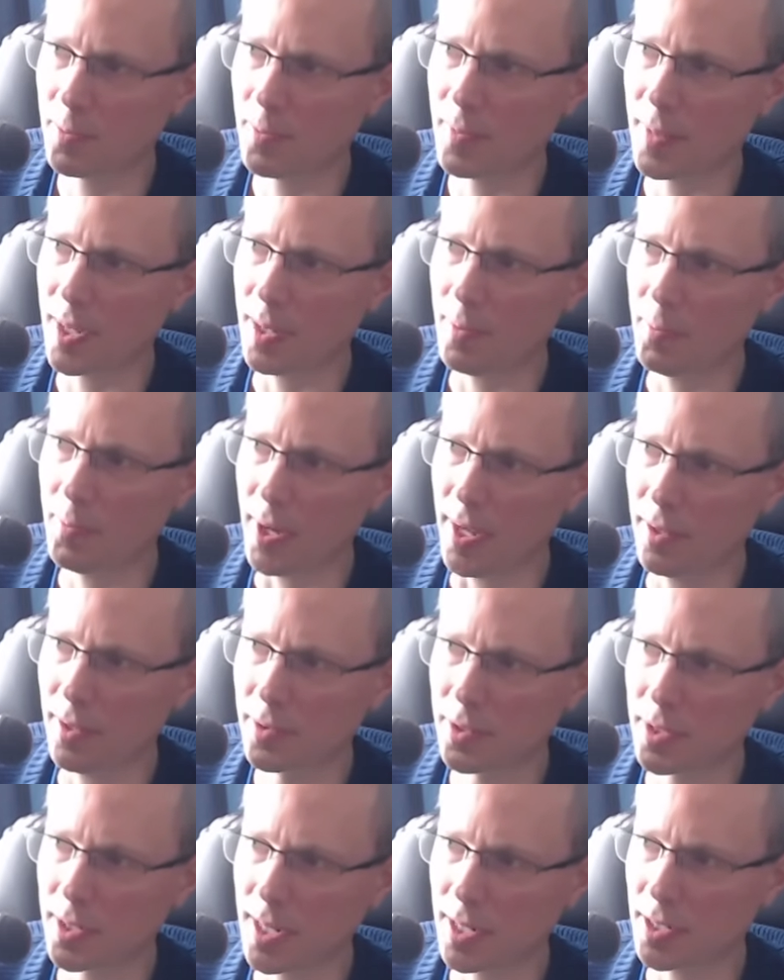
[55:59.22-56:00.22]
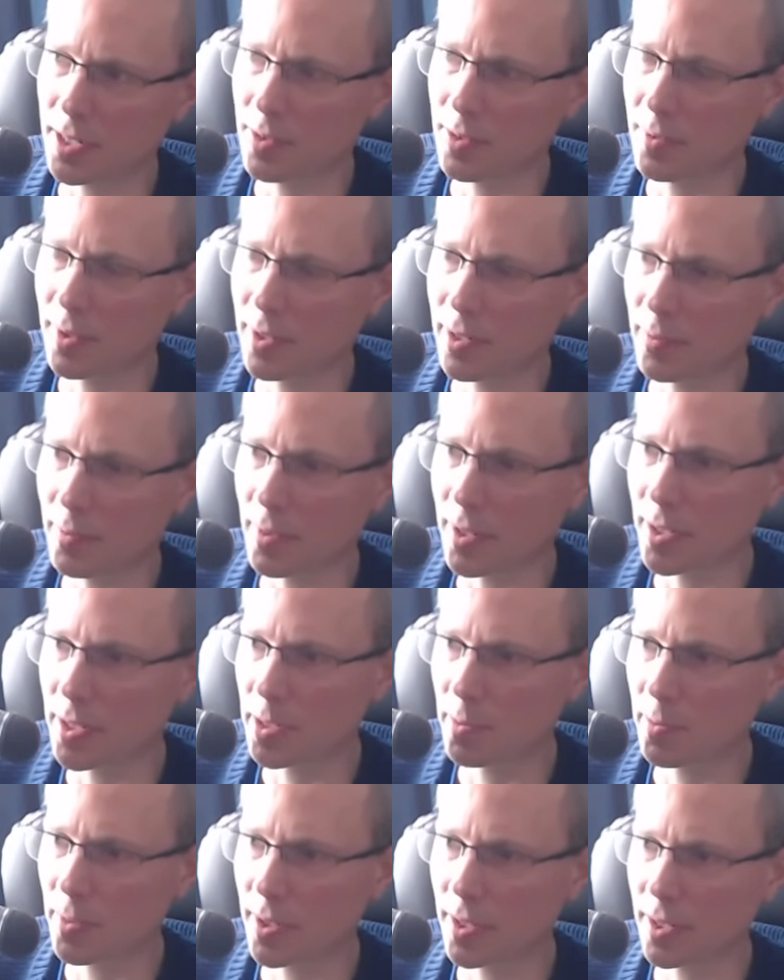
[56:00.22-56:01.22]
Impale is actually one of the best
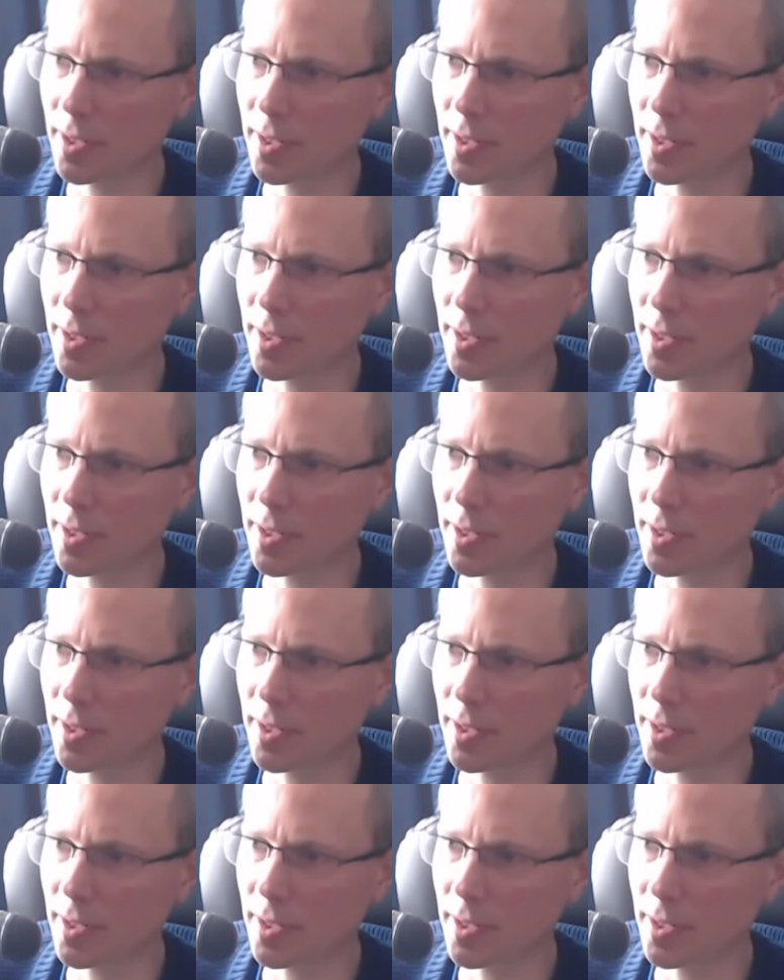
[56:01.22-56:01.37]
spike